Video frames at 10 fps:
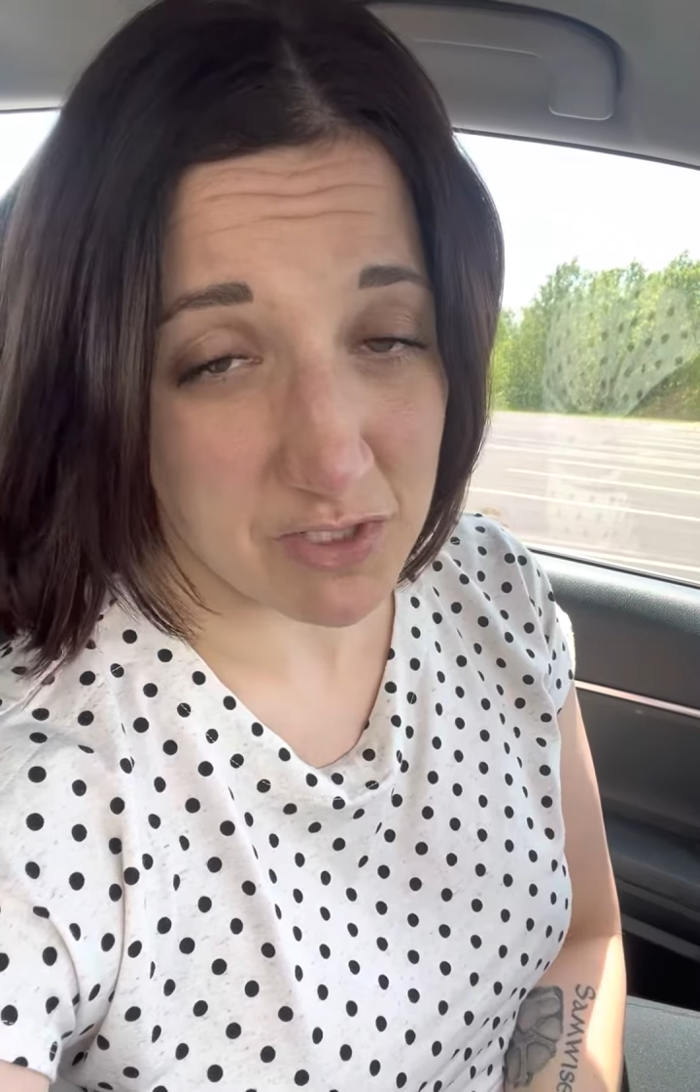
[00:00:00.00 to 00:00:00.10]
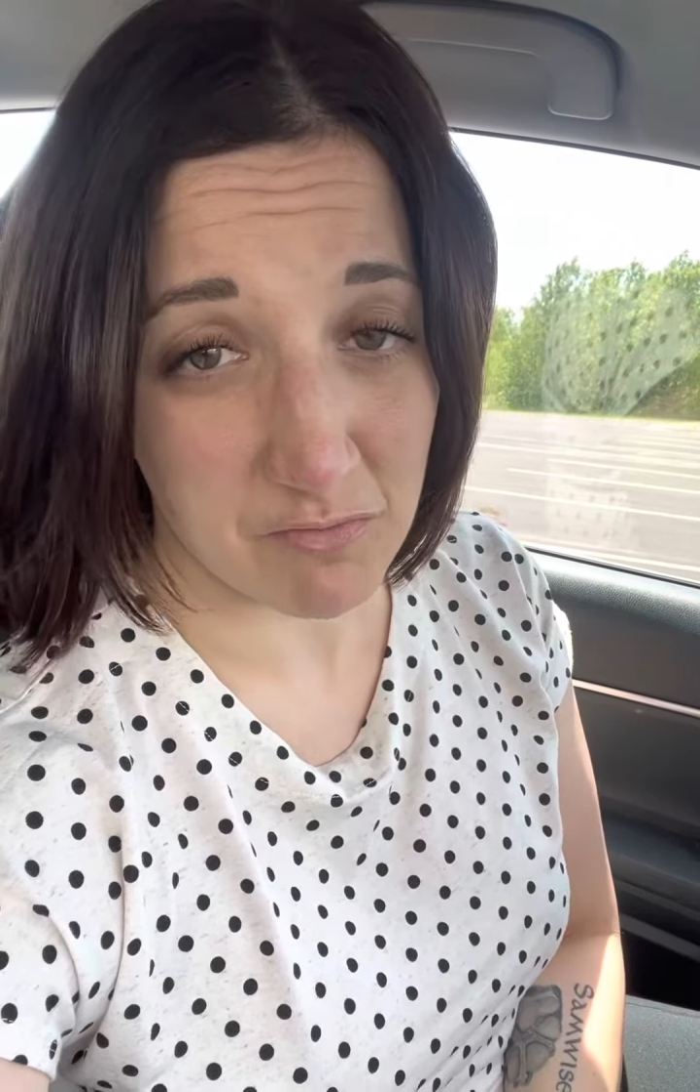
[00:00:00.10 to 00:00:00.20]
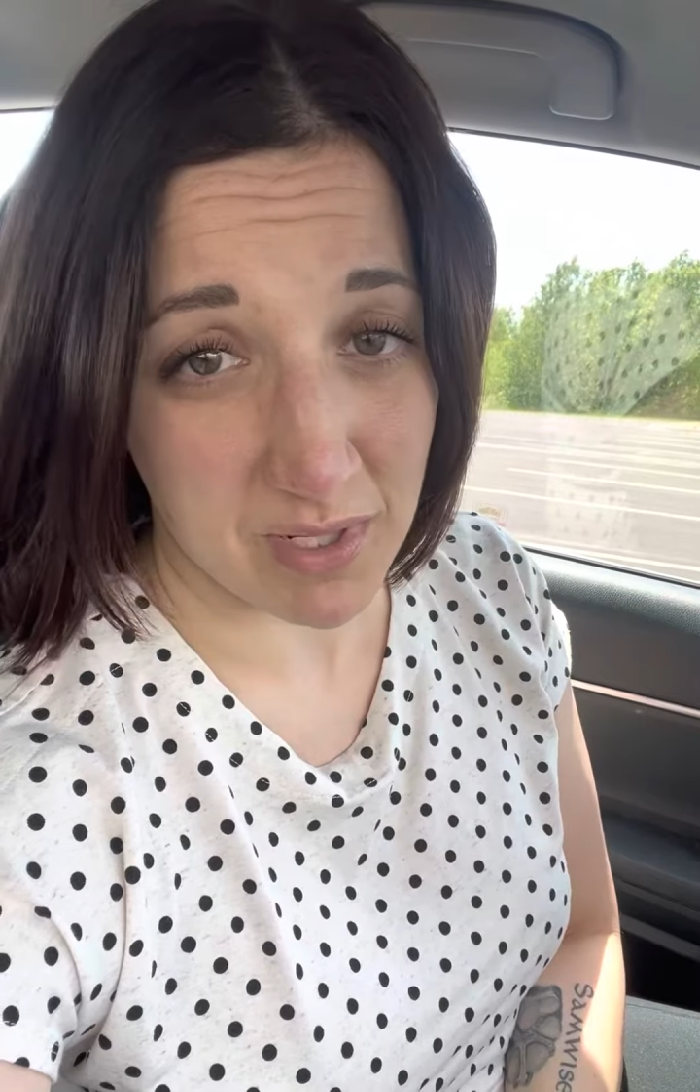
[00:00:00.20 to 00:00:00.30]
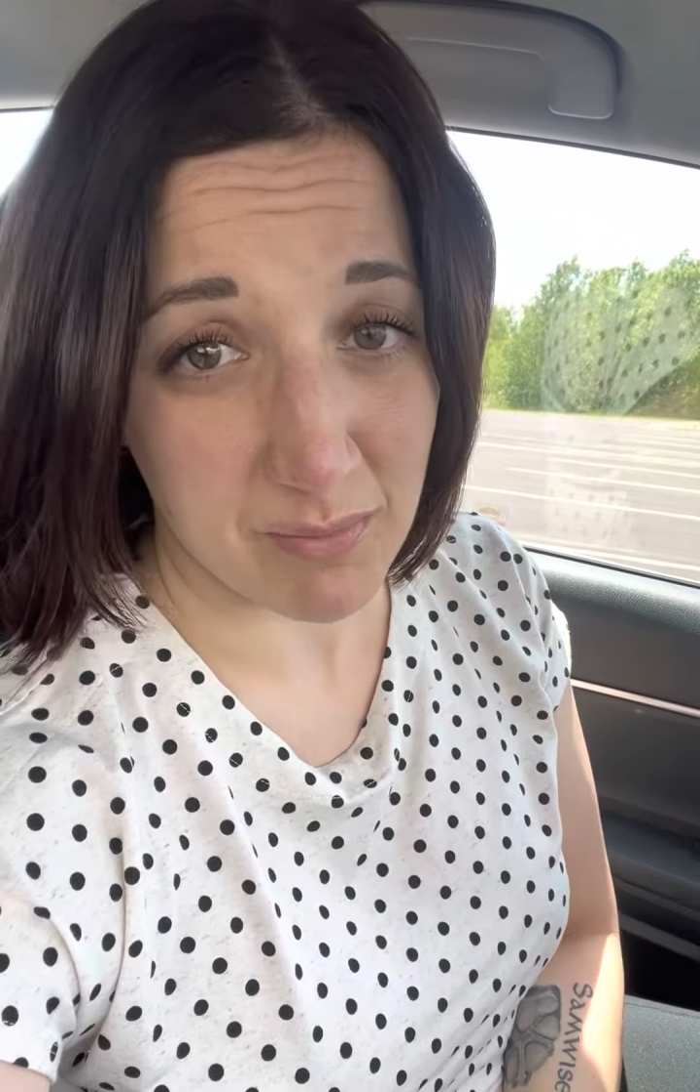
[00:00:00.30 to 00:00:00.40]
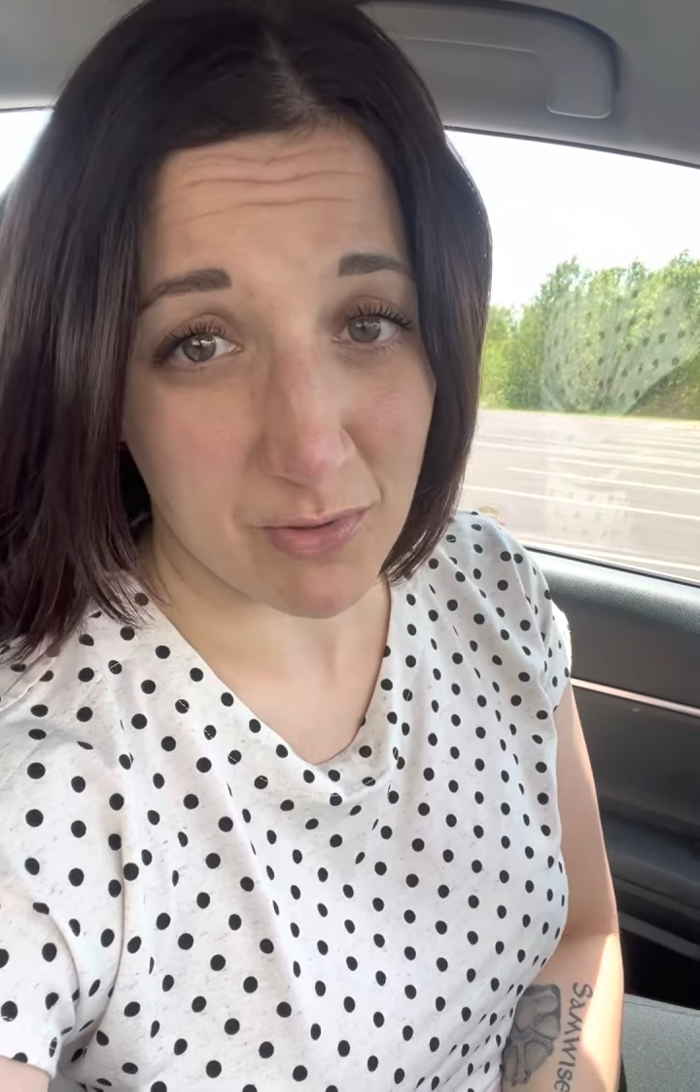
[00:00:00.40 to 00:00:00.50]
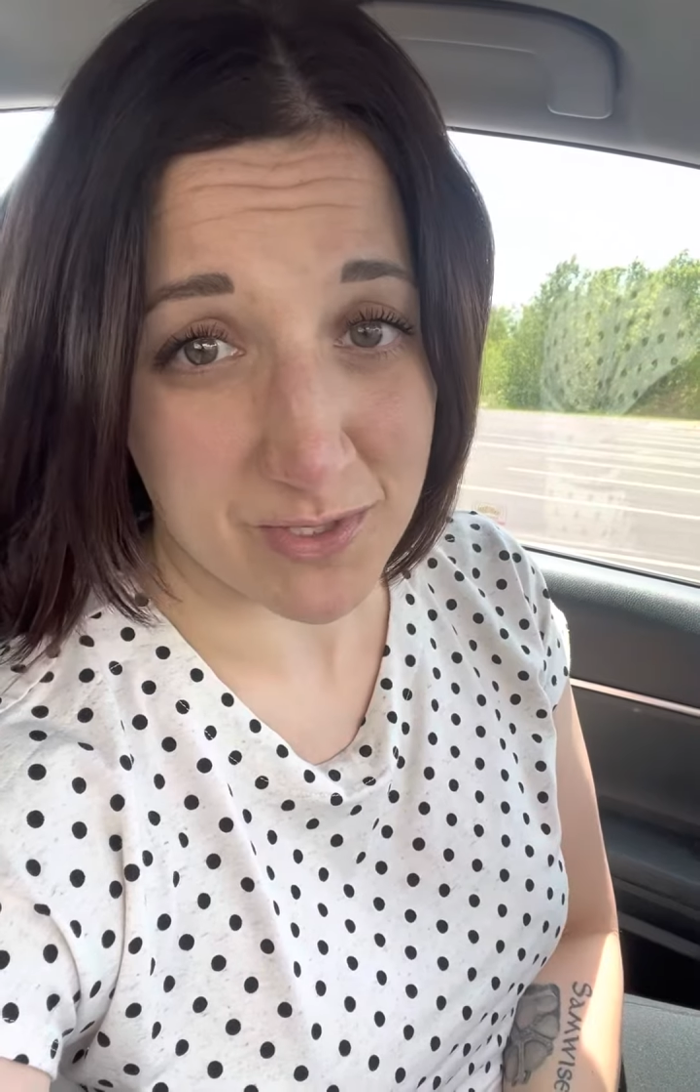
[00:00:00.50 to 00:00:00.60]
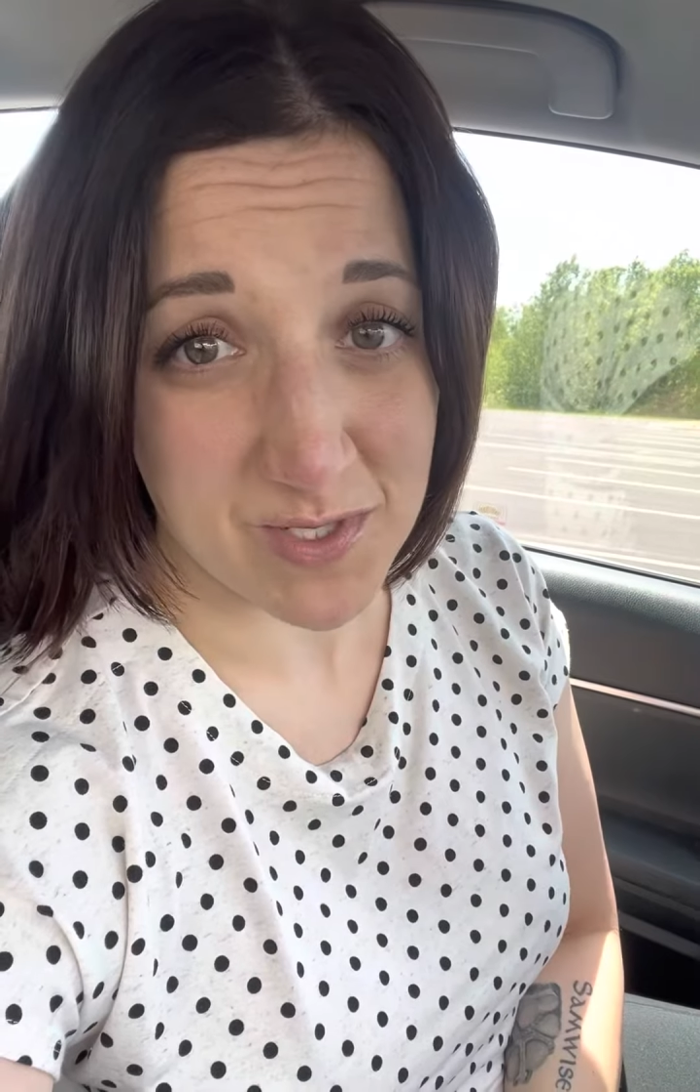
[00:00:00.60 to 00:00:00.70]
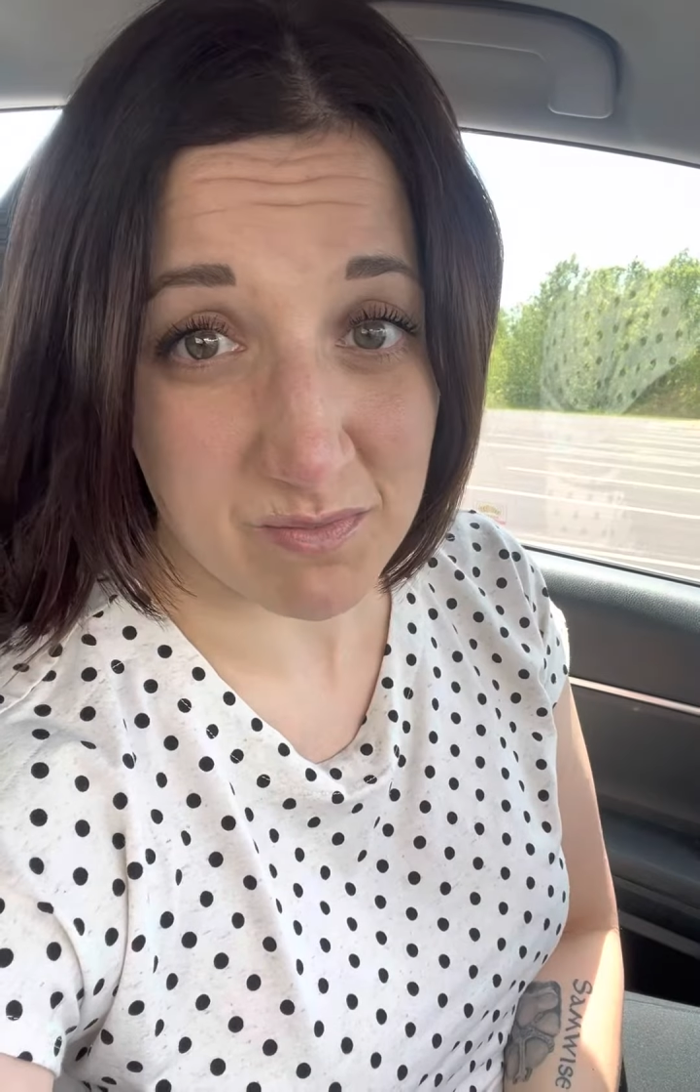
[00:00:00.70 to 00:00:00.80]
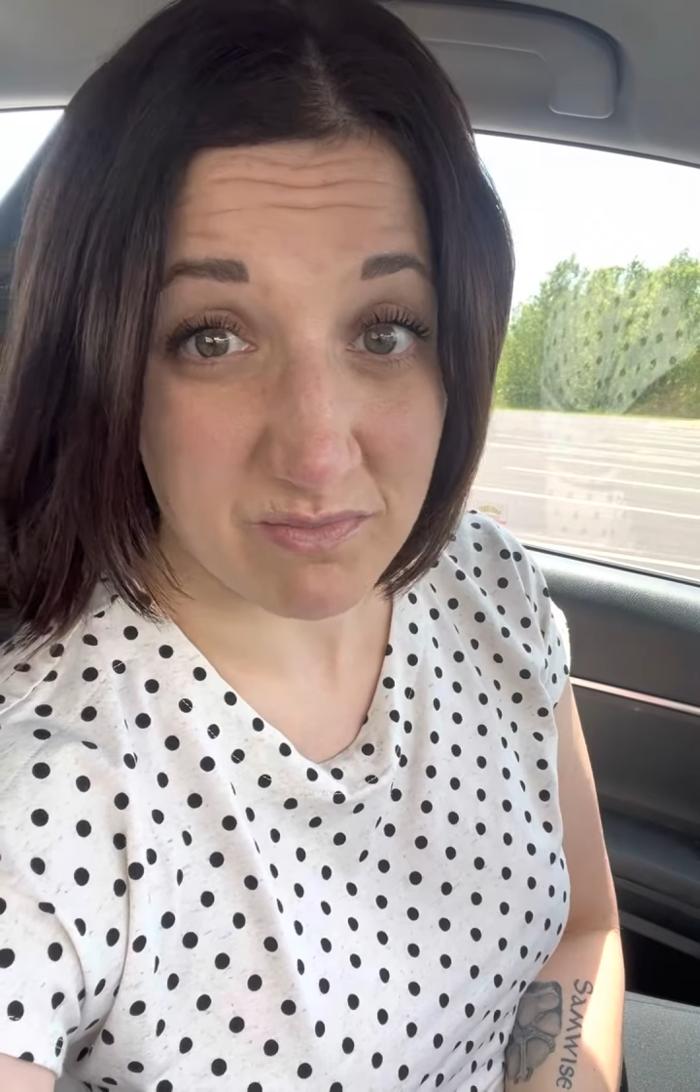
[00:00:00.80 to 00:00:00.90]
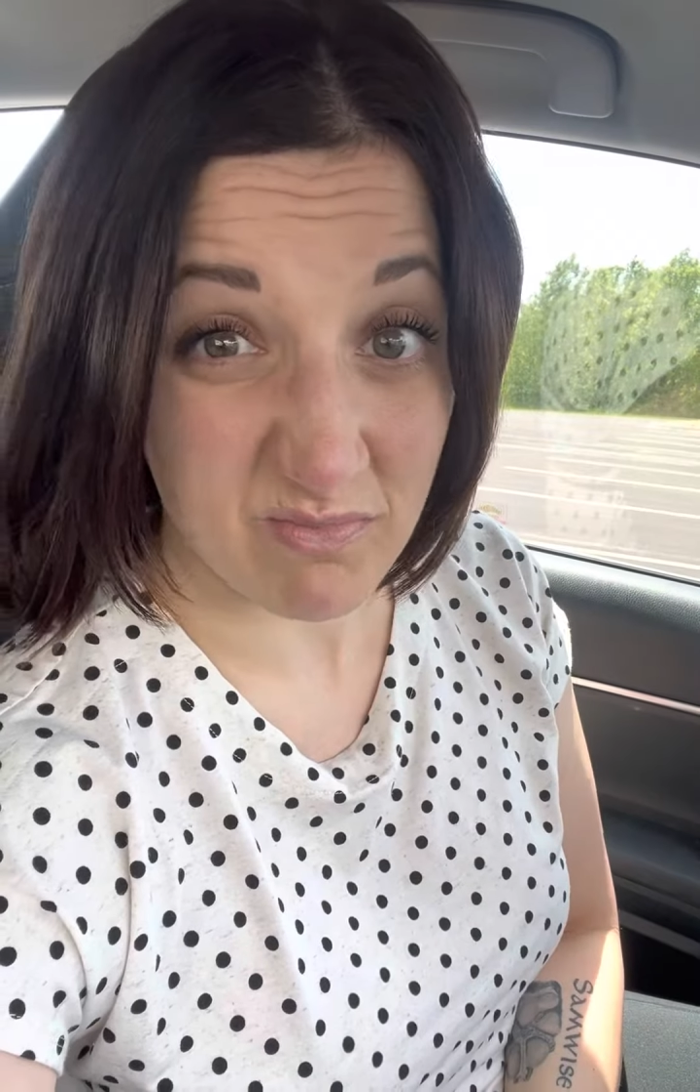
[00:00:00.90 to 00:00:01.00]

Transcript: of people just